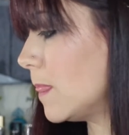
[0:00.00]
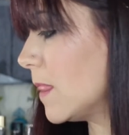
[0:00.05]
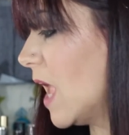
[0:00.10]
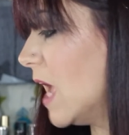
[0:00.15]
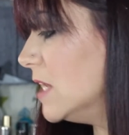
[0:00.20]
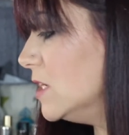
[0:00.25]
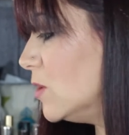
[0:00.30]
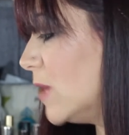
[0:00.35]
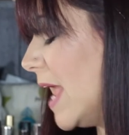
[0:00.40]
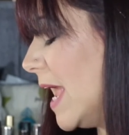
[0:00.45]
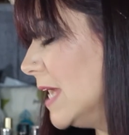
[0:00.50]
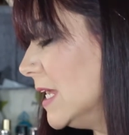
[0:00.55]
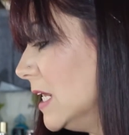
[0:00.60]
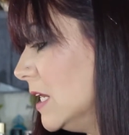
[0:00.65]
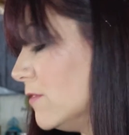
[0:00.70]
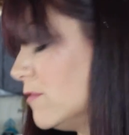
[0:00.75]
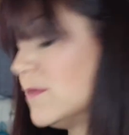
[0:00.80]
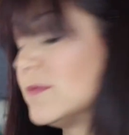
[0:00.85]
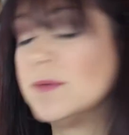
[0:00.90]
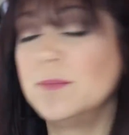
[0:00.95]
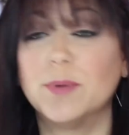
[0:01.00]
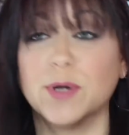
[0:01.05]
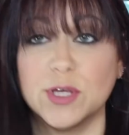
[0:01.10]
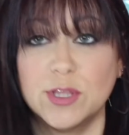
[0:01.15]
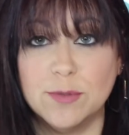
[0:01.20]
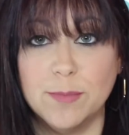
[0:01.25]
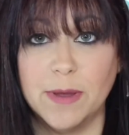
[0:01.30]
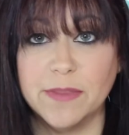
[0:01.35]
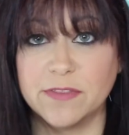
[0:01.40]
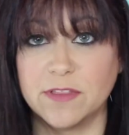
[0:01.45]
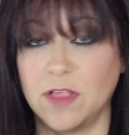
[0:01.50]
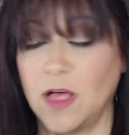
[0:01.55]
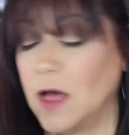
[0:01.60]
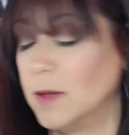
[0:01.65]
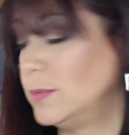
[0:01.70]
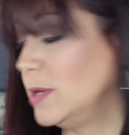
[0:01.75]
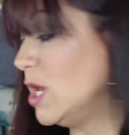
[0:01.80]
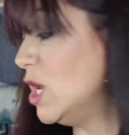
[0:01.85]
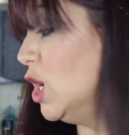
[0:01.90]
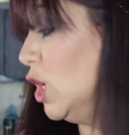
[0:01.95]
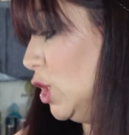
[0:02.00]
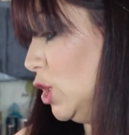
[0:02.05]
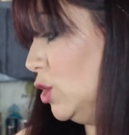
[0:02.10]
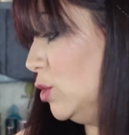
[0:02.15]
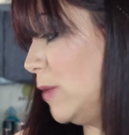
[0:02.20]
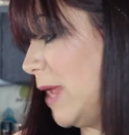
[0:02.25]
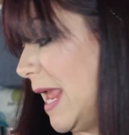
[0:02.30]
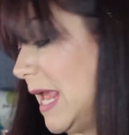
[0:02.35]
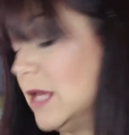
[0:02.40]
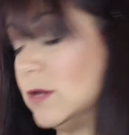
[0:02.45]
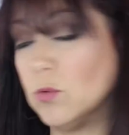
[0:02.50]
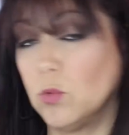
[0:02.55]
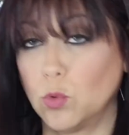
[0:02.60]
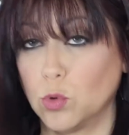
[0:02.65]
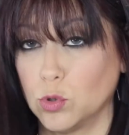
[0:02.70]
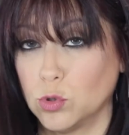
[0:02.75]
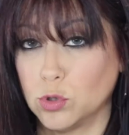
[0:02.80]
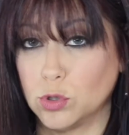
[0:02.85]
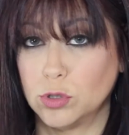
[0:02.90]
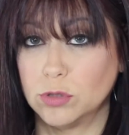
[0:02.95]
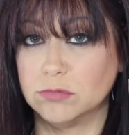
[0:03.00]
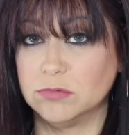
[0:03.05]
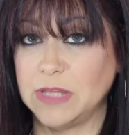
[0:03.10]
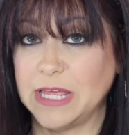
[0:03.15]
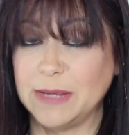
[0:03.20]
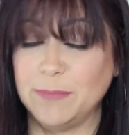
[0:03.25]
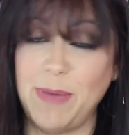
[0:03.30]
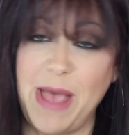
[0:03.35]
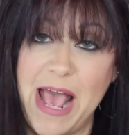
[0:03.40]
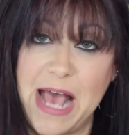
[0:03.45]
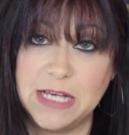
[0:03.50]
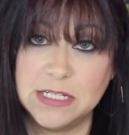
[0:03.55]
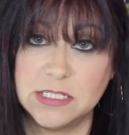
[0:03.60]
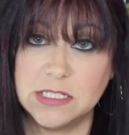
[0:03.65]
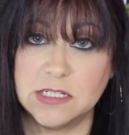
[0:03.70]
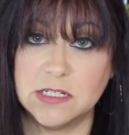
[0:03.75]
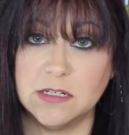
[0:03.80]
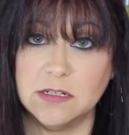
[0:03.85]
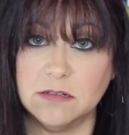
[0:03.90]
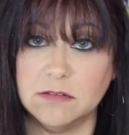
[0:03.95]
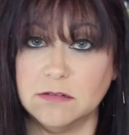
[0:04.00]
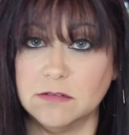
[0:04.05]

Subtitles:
And you can get it from the Book of the Month Club. You can order like past